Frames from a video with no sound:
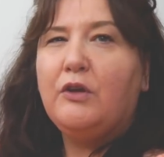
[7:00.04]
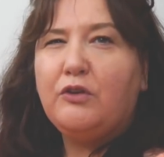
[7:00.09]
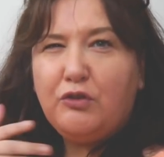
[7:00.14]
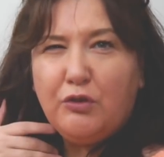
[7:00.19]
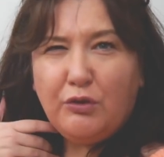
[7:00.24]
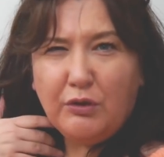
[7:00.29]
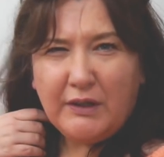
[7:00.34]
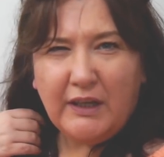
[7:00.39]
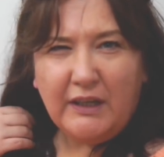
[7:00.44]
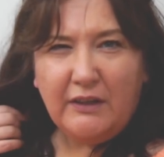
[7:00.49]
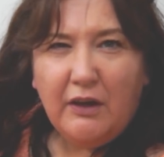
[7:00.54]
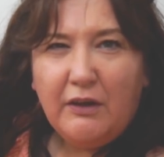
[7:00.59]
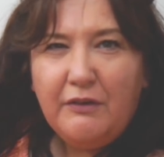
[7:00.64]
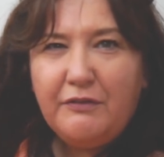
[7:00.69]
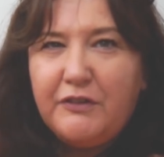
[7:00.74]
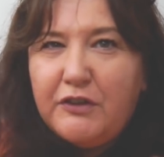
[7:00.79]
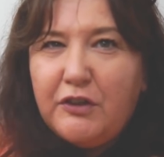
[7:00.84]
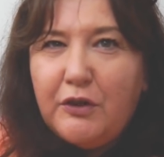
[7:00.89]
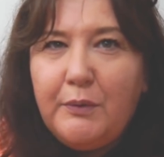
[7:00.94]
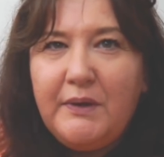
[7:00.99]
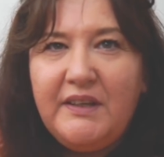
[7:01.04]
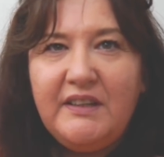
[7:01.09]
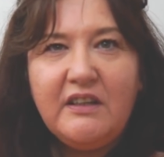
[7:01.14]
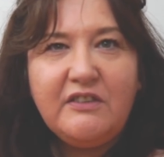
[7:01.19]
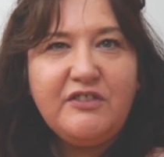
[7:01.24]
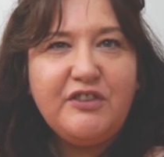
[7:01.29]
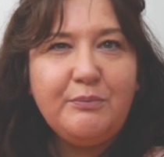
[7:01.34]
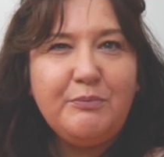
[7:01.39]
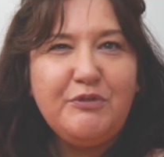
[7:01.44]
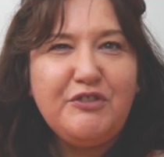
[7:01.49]
Talking of doing
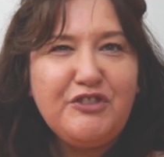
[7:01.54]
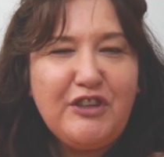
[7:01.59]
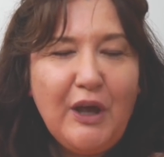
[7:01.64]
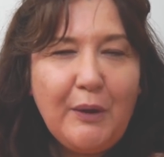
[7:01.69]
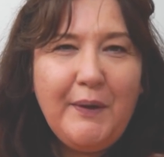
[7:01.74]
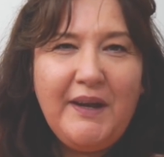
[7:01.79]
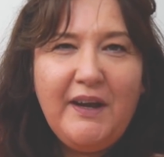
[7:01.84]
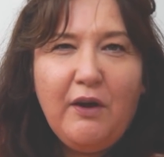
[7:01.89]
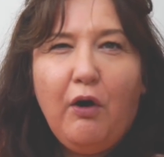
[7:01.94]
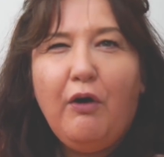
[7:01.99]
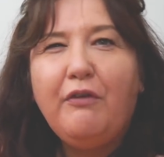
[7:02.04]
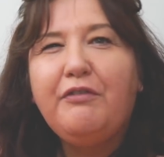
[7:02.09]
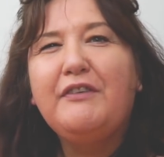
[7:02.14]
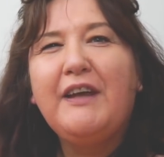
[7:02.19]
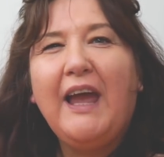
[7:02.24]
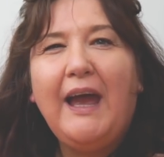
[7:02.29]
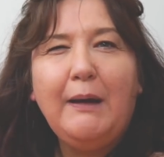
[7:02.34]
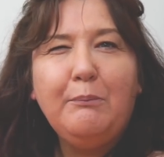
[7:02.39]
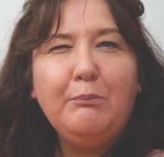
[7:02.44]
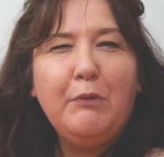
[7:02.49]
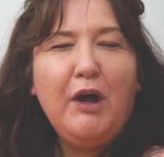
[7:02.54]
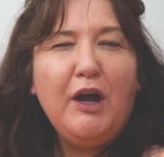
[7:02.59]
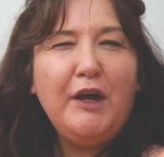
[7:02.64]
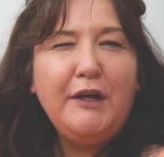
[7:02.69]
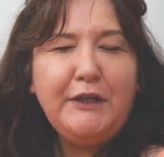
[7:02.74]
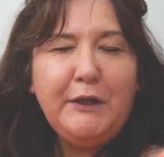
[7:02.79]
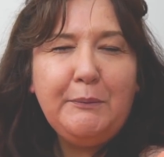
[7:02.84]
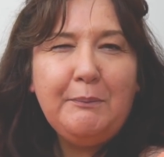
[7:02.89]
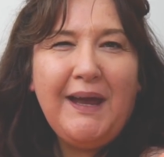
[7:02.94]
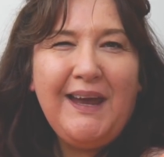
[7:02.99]
some sewing off camera,
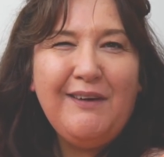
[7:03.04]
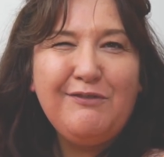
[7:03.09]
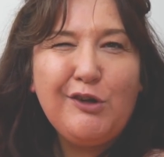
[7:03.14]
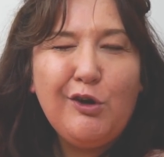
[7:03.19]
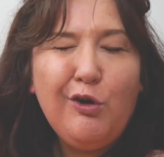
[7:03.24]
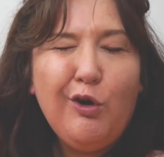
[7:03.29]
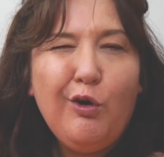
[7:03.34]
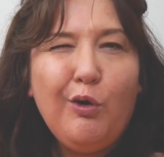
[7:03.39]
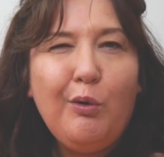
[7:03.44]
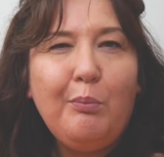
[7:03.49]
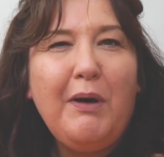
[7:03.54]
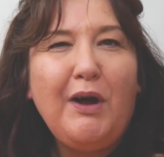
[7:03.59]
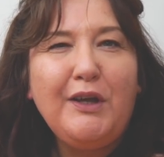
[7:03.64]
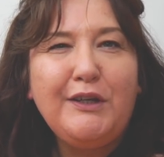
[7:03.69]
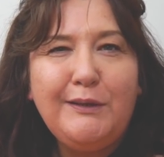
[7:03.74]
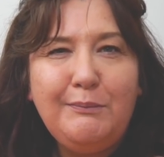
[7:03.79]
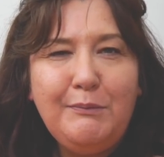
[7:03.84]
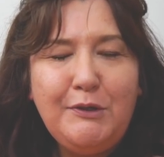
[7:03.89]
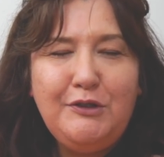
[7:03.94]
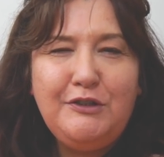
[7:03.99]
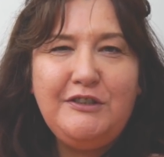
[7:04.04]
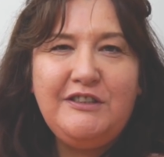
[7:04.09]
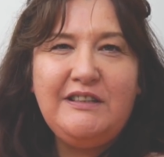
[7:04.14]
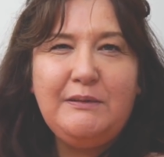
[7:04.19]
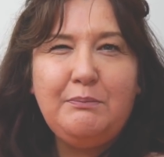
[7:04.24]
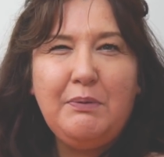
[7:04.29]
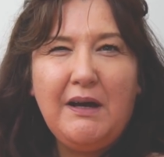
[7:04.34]
you may have caught my community